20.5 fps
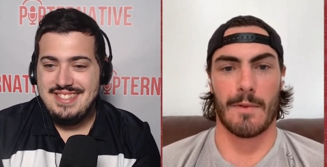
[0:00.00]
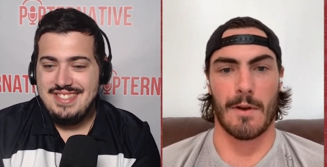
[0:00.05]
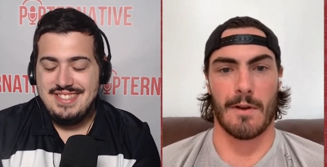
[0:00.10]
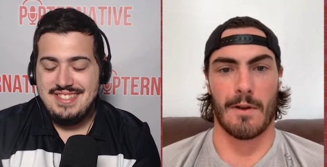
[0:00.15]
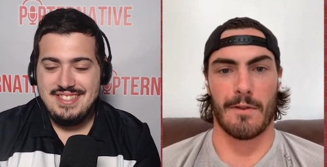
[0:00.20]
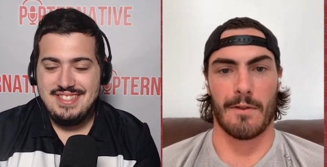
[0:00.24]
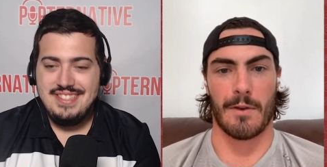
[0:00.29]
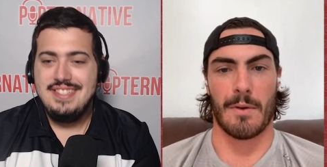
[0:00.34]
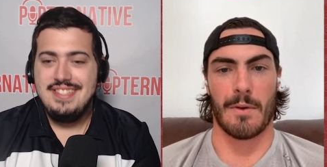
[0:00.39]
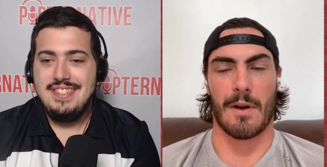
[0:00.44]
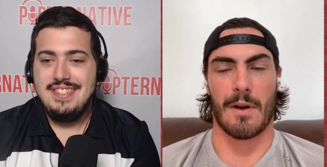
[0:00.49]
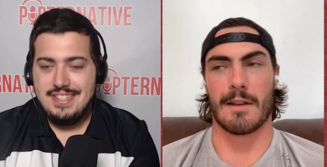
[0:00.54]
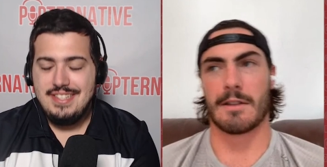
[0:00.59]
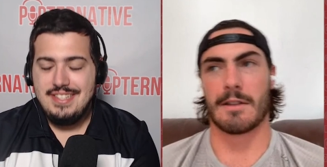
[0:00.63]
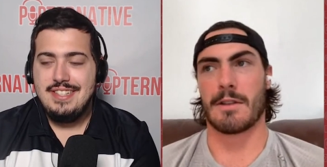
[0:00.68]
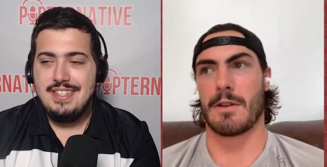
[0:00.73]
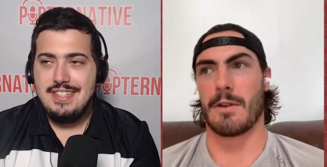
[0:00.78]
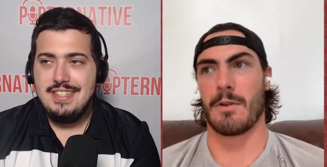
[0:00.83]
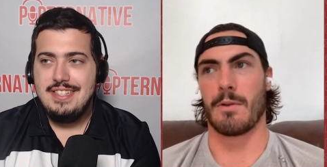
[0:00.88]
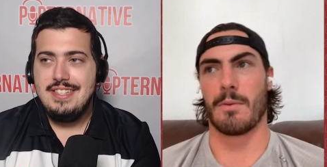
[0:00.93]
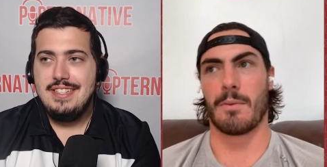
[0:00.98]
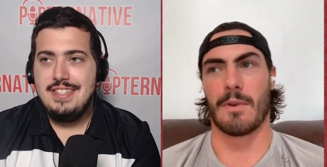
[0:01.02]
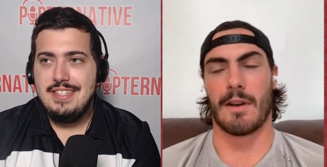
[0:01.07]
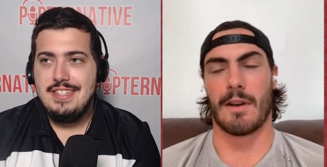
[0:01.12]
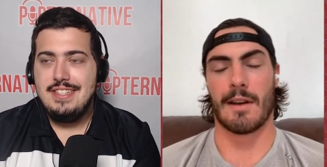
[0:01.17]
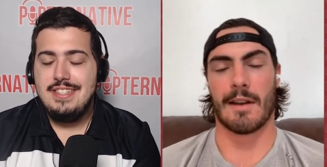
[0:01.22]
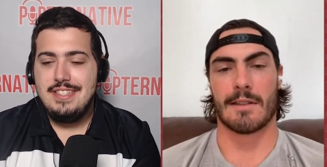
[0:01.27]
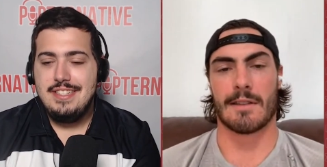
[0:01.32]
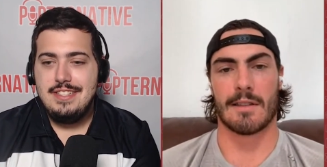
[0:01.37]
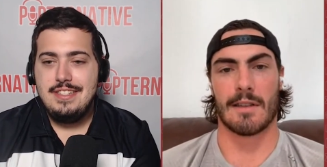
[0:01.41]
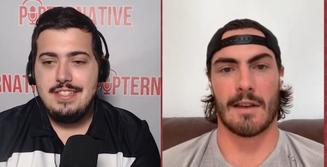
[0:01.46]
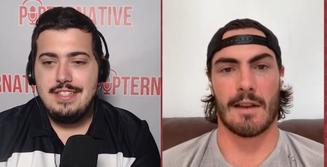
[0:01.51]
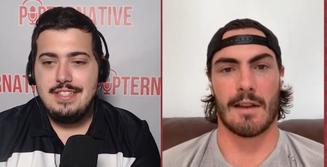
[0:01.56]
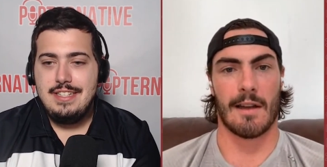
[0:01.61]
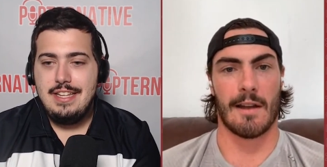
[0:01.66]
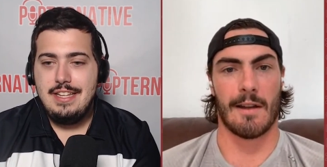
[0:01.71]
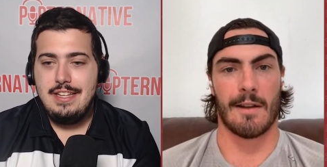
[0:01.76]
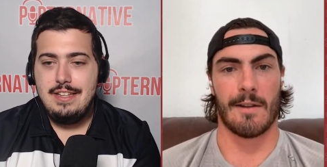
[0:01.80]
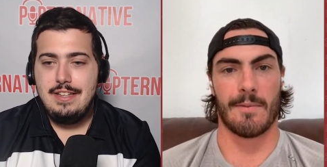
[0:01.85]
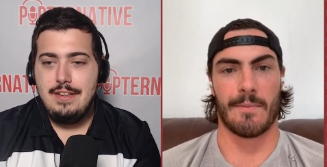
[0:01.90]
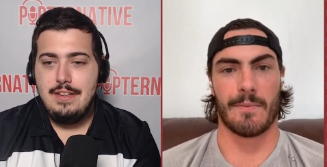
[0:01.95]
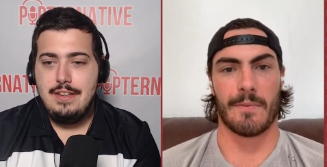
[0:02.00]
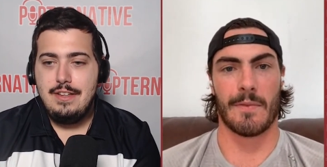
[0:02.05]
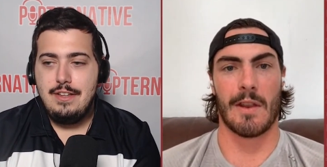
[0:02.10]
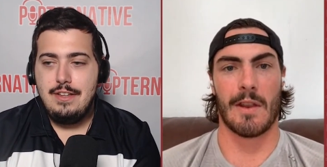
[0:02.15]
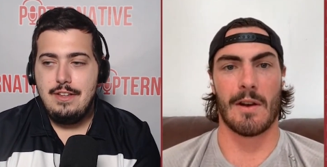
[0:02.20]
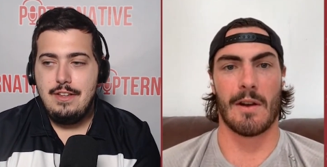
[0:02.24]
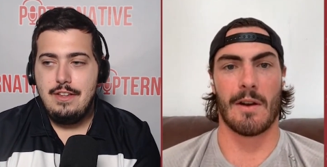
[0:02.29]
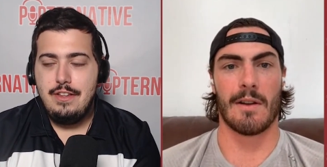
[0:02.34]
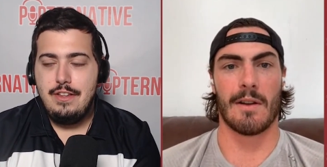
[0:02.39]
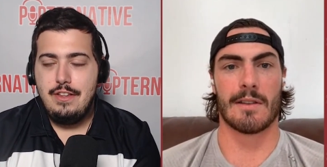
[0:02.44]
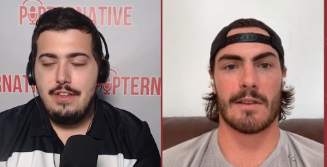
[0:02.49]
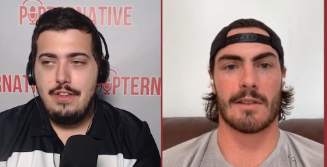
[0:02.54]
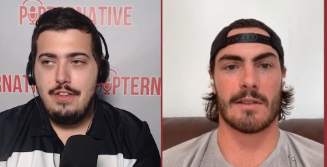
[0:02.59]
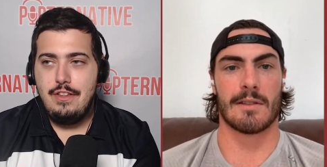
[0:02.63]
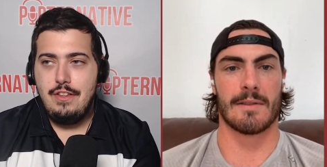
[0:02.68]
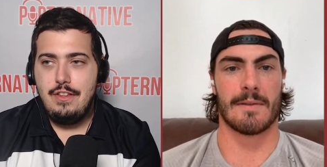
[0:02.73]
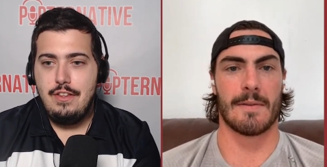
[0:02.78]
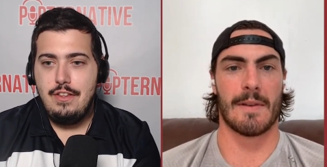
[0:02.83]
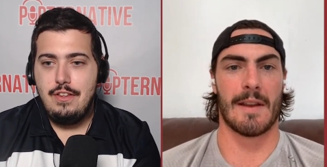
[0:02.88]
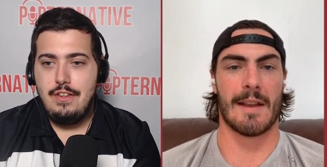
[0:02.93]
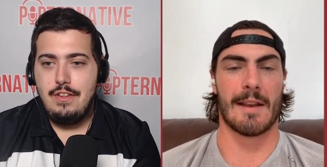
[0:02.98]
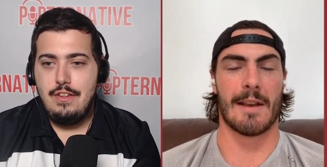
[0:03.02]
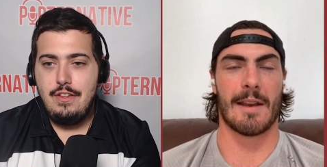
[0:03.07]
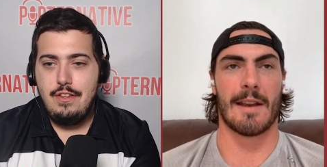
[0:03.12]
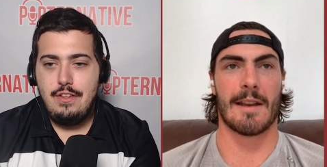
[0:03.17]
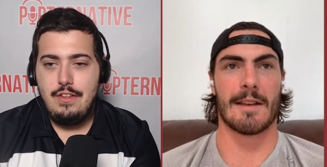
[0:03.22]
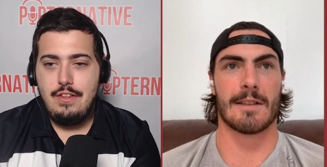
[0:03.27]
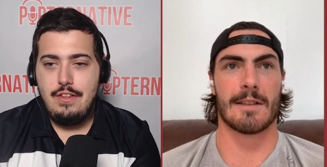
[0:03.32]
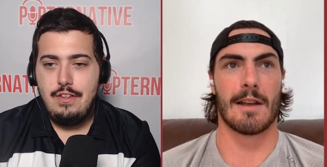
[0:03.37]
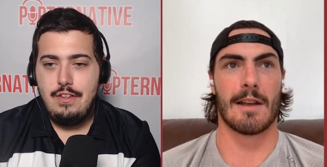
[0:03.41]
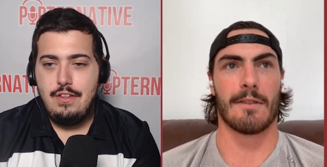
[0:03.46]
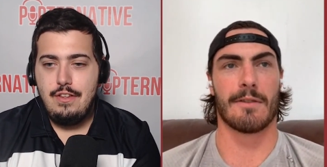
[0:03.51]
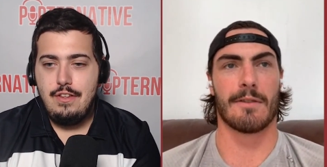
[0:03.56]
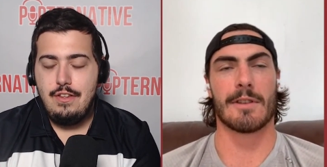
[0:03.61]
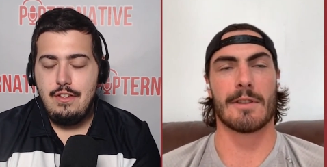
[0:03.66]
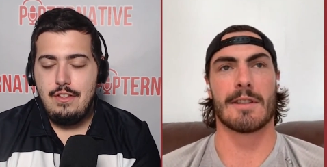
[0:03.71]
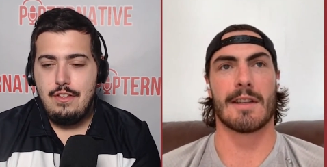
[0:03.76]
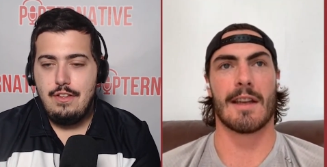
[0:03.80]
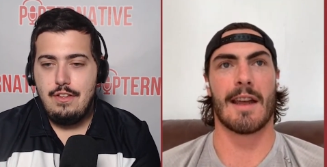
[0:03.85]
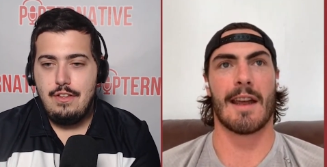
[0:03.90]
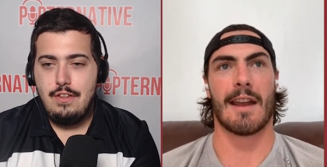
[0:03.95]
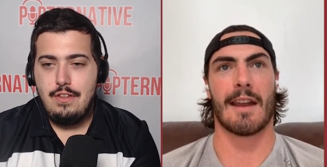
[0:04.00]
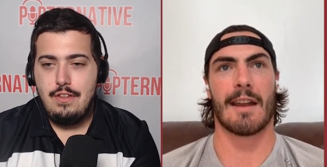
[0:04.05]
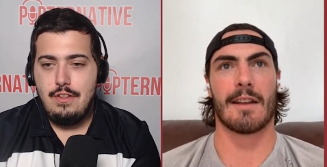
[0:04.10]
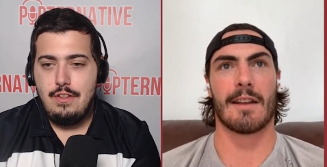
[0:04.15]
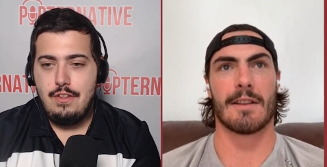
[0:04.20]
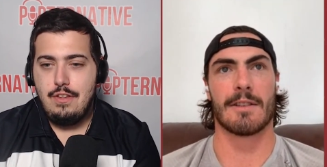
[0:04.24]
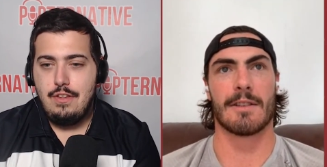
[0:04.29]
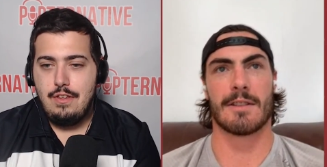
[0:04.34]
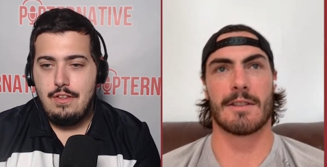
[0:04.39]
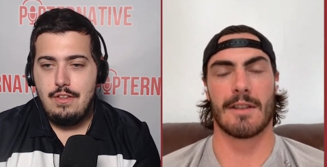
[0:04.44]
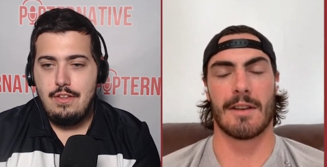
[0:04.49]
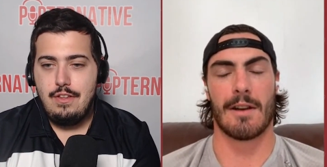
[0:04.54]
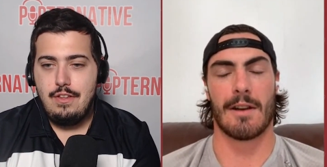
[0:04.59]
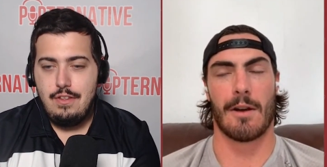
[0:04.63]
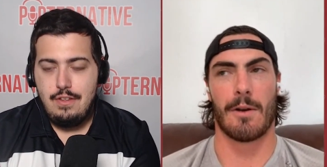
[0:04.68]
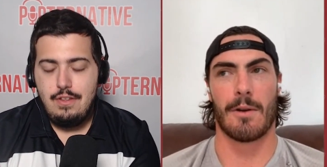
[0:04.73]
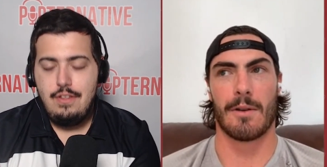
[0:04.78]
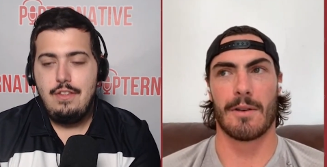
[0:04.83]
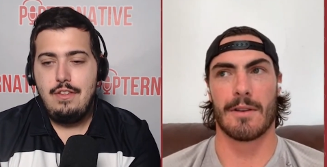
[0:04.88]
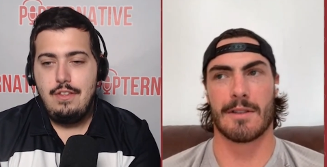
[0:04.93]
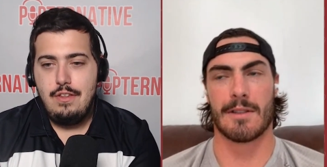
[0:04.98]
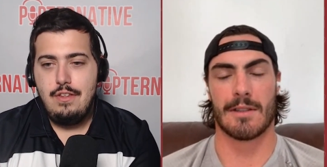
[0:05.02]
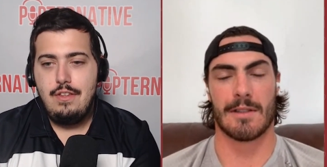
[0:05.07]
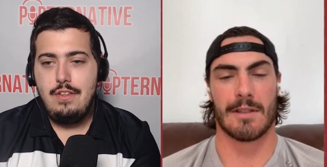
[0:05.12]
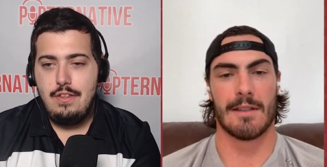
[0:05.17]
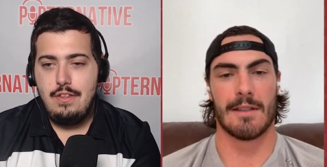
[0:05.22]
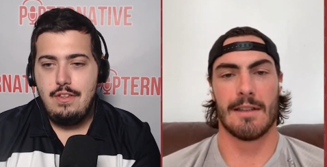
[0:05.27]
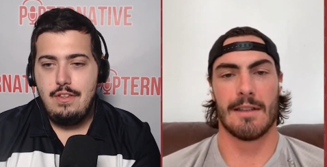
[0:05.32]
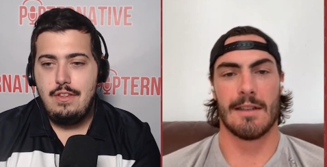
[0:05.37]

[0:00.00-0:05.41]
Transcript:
Speaker 1: You know, if he wants to, but it's uh, you know, it's it, it's tough to say because you know it's.